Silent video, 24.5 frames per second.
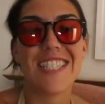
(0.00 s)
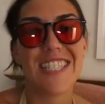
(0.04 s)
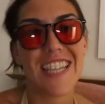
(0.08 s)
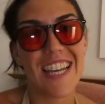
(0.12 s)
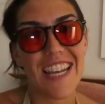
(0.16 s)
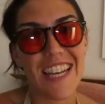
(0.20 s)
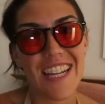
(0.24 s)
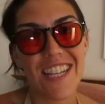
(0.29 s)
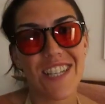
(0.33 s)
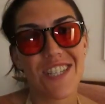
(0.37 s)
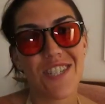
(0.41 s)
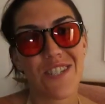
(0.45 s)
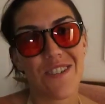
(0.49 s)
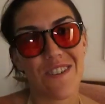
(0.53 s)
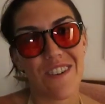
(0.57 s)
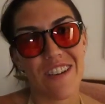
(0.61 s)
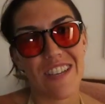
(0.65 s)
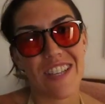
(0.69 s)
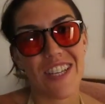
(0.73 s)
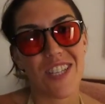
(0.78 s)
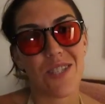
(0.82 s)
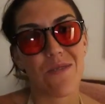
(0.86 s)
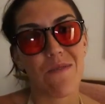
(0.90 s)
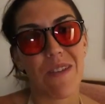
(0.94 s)
did
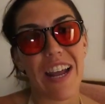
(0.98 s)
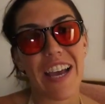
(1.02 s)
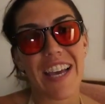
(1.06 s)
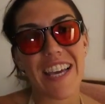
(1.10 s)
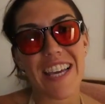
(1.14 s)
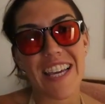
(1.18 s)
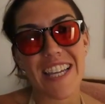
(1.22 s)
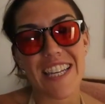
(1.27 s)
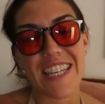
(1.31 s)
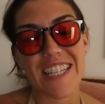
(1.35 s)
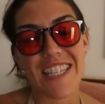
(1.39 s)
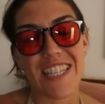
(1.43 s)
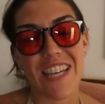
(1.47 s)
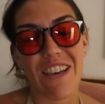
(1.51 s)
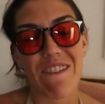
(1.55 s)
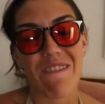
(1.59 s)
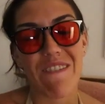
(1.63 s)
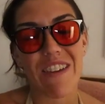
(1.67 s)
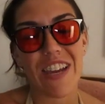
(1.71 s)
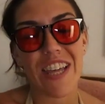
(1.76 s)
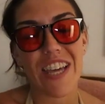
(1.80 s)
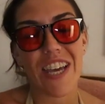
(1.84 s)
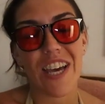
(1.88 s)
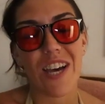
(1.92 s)
enjoy this What I Eat in a Day
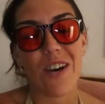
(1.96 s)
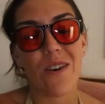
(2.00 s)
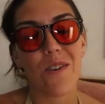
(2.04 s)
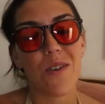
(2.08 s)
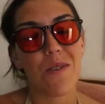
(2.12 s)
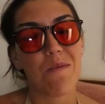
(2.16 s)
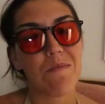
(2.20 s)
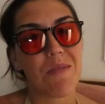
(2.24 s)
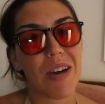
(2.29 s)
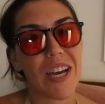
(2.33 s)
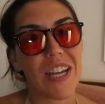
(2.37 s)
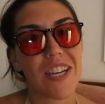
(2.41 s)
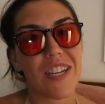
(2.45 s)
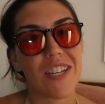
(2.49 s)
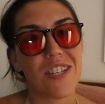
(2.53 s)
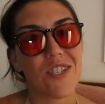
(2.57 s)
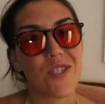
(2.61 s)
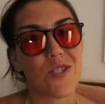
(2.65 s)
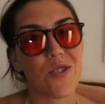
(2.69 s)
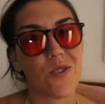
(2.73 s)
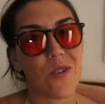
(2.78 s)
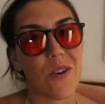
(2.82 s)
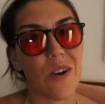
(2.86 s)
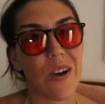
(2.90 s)
video, you might
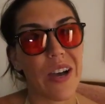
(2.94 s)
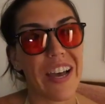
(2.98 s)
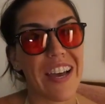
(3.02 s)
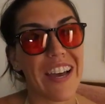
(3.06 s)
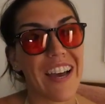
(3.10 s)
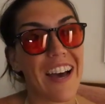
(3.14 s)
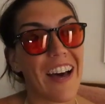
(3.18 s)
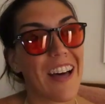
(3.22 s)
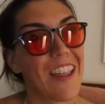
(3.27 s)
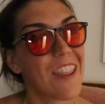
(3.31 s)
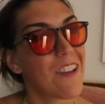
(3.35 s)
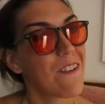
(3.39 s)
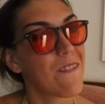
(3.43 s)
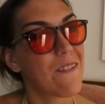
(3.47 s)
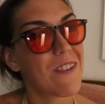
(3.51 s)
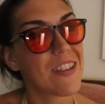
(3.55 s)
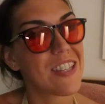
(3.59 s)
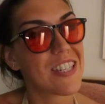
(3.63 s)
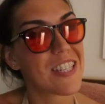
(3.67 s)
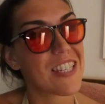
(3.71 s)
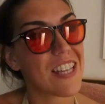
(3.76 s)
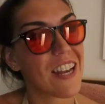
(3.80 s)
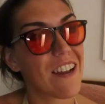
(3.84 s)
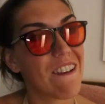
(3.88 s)
enjoy other
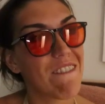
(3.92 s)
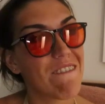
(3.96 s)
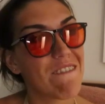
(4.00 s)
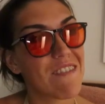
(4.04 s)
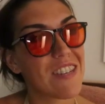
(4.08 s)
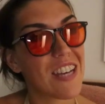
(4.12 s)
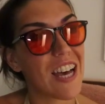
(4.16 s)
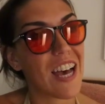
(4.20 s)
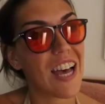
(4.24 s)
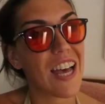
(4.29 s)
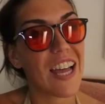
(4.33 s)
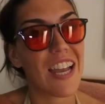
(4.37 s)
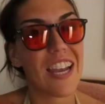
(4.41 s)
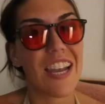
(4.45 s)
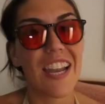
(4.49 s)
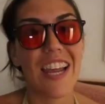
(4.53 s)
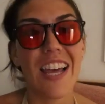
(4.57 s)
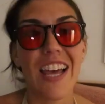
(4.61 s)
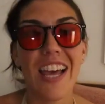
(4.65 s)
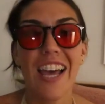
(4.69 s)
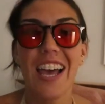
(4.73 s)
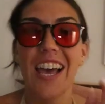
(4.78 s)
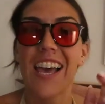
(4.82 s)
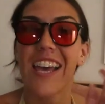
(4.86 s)
ones that I've done.
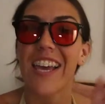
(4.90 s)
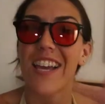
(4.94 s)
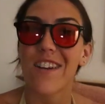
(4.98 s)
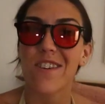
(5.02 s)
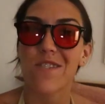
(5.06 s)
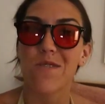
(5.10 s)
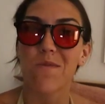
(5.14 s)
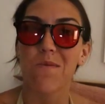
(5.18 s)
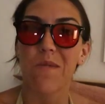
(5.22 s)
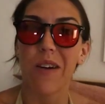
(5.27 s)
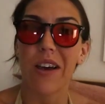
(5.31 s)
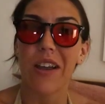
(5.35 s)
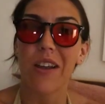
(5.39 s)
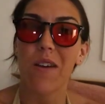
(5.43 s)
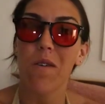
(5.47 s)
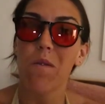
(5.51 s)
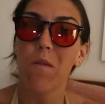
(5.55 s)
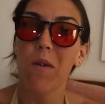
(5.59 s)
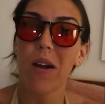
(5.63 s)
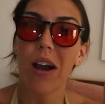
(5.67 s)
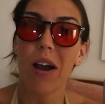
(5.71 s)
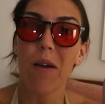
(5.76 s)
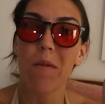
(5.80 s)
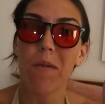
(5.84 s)
Here's one
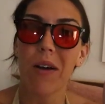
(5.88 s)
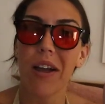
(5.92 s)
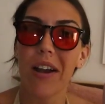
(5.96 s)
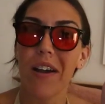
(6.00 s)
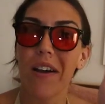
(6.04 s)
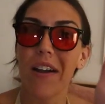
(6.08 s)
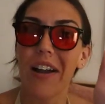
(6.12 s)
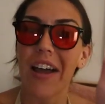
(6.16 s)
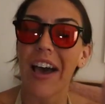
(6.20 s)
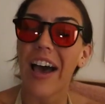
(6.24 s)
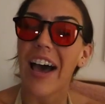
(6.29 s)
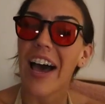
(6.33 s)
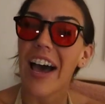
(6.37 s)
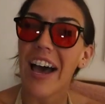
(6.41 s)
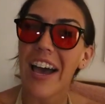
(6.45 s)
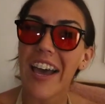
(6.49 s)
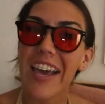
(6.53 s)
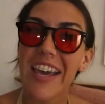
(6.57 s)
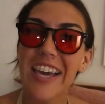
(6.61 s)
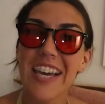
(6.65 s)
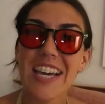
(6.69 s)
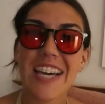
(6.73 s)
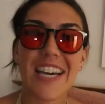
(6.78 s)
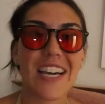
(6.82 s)
where I went on a
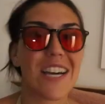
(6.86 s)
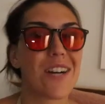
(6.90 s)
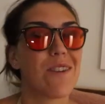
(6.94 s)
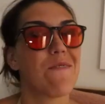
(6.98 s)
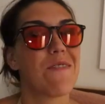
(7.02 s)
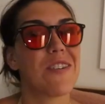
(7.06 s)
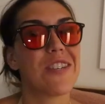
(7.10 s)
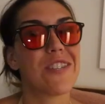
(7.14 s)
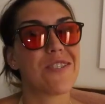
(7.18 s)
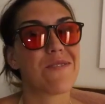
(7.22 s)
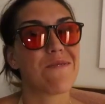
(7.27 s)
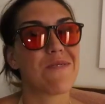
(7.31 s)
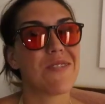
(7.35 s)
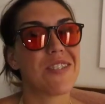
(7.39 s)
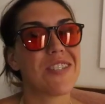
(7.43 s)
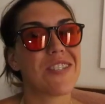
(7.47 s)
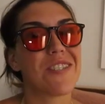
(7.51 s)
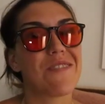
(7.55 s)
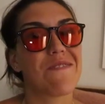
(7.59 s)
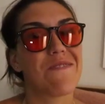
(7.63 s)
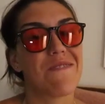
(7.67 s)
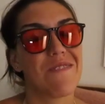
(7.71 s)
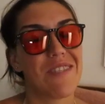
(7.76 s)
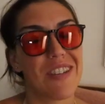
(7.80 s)
hike, which
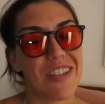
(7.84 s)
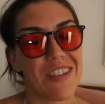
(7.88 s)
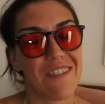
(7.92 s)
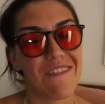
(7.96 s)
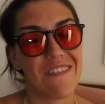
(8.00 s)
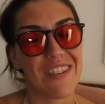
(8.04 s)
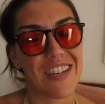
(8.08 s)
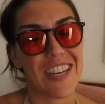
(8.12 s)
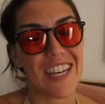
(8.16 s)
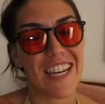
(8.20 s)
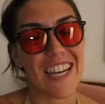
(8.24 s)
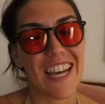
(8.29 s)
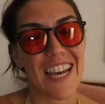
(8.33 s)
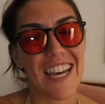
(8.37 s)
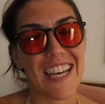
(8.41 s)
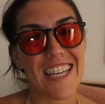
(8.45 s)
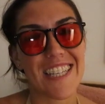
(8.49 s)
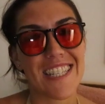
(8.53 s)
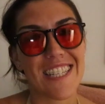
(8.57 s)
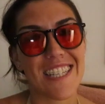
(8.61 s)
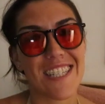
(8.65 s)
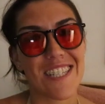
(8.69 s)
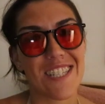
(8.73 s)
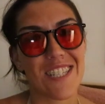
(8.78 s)
was really, really
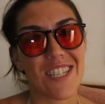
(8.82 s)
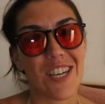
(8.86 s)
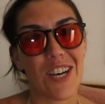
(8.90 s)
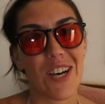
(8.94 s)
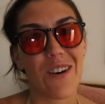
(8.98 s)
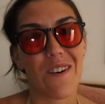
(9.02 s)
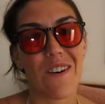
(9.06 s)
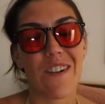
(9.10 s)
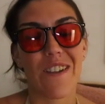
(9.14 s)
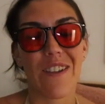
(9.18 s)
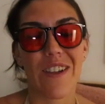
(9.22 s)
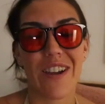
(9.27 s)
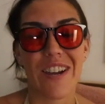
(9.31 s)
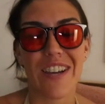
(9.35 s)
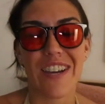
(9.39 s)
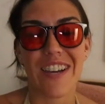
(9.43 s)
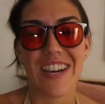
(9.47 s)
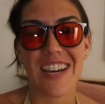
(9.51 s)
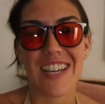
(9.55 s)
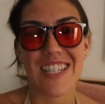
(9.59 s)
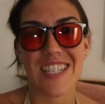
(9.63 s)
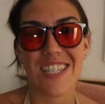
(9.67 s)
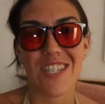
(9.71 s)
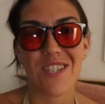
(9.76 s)
nice. So a lot of
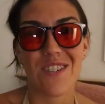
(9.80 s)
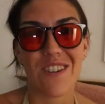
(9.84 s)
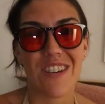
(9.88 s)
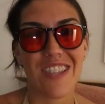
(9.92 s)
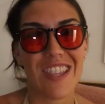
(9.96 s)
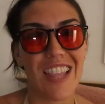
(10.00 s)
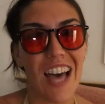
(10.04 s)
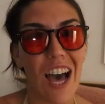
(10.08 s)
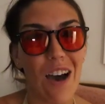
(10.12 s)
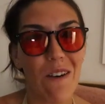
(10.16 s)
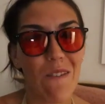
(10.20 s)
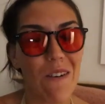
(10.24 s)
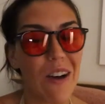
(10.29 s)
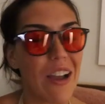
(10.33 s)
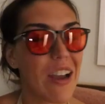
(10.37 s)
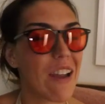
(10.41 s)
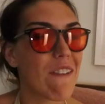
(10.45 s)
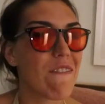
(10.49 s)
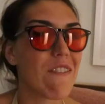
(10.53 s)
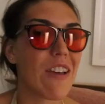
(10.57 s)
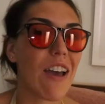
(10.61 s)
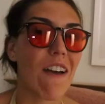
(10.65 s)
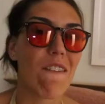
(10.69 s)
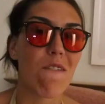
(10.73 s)
you guys enjoyed that one.
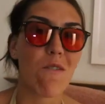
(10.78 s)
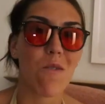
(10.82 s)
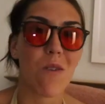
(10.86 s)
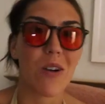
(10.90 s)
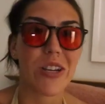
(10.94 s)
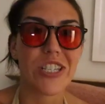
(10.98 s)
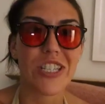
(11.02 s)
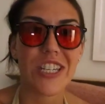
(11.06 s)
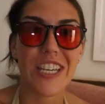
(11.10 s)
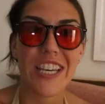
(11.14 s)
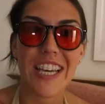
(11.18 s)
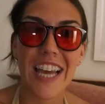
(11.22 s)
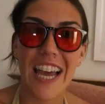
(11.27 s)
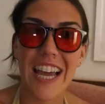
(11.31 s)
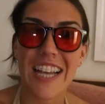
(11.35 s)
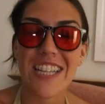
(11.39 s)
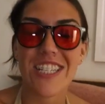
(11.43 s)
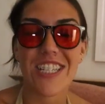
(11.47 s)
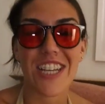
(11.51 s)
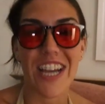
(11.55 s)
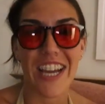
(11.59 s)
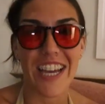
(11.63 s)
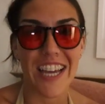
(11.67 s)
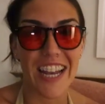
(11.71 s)
If you haven't watched it
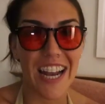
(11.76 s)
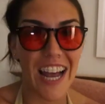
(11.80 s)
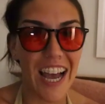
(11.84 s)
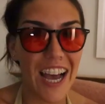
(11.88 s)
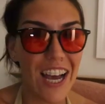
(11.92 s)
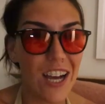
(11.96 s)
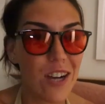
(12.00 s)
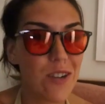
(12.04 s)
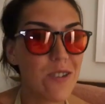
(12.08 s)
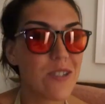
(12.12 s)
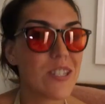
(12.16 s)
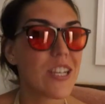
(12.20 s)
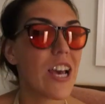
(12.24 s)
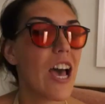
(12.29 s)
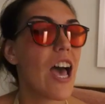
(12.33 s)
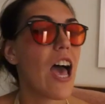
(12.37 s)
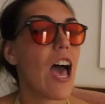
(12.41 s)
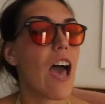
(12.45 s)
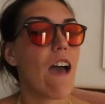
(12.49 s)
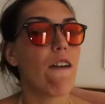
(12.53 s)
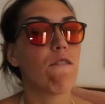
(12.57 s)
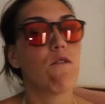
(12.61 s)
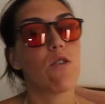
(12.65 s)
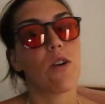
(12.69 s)
yet, check it out.
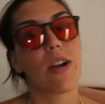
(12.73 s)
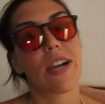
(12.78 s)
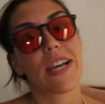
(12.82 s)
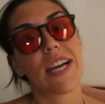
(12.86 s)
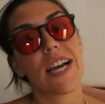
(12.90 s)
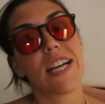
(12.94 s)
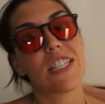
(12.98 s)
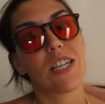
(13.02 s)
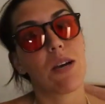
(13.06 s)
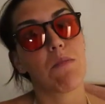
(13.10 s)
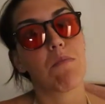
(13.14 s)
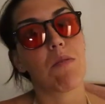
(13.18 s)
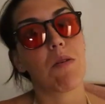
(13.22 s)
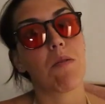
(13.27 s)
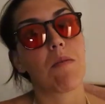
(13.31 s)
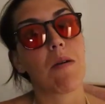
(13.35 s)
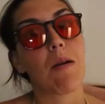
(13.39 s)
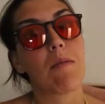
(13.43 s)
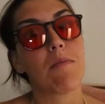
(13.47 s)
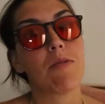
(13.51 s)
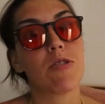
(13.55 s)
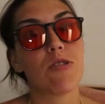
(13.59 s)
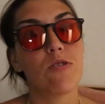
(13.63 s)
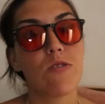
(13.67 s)
If you wanna catch up on
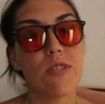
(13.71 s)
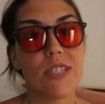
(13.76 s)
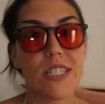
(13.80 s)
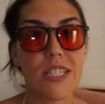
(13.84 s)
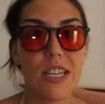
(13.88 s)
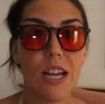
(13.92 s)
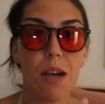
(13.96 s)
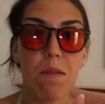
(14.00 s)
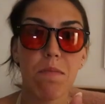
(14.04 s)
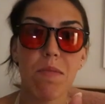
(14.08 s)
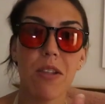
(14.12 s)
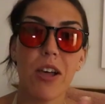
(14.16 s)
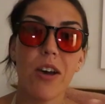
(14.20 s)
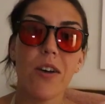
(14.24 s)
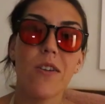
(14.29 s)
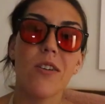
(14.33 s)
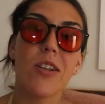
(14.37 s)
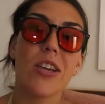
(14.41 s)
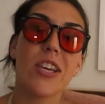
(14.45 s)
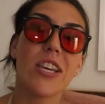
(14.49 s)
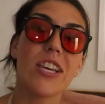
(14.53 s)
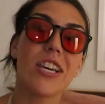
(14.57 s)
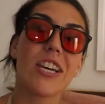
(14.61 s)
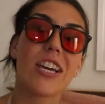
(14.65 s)
my most recent
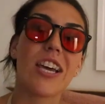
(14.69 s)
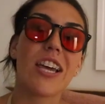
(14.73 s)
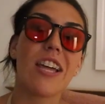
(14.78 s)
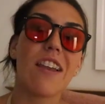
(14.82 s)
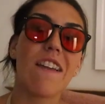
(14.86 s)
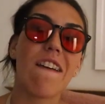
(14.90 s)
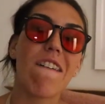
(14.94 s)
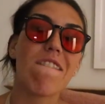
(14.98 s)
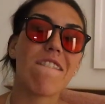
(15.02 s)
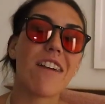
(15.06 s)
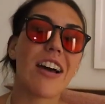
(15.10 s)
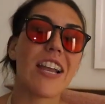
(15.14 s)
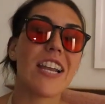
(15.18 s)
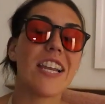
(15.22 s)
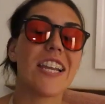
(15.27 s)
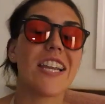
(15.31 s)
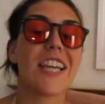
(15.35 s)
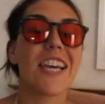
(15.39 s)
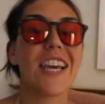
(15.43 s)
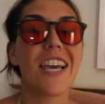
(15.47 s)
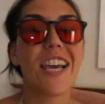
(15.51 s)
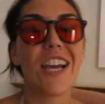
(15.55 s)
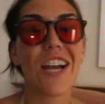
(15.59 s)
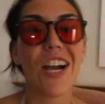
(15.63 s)
upload, you can find
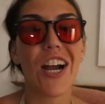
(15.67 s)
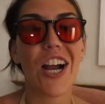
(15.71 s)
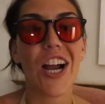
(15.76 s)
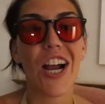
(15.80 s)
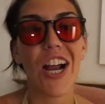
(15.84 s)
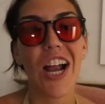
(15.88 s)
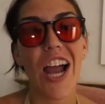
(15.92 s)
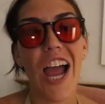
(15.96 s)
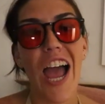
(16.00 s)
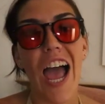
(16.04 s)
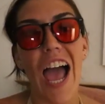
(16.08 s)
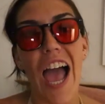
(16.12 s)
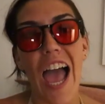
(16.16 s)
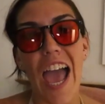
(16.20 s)
it here.